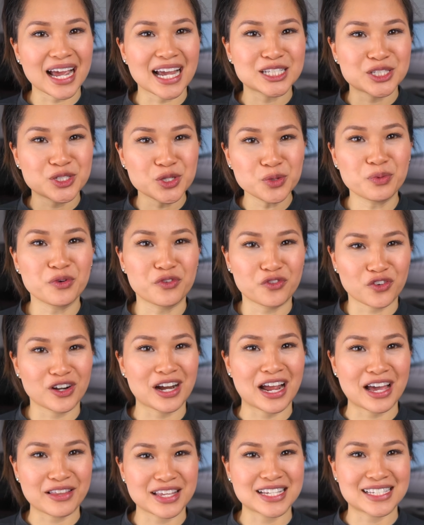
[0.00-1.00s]
I do prefer
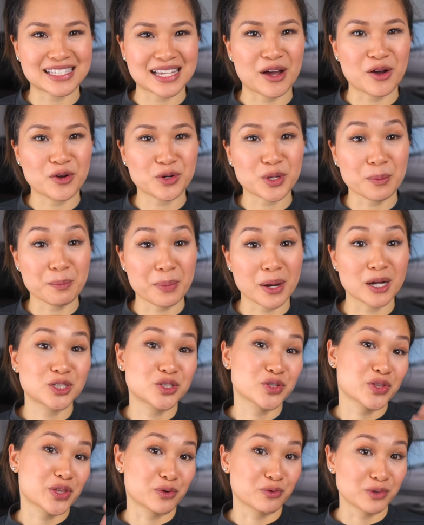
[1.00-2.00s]
how they sound compared
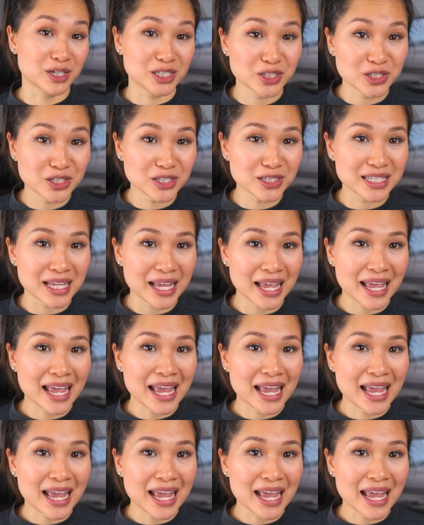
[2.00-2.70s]
to the originals,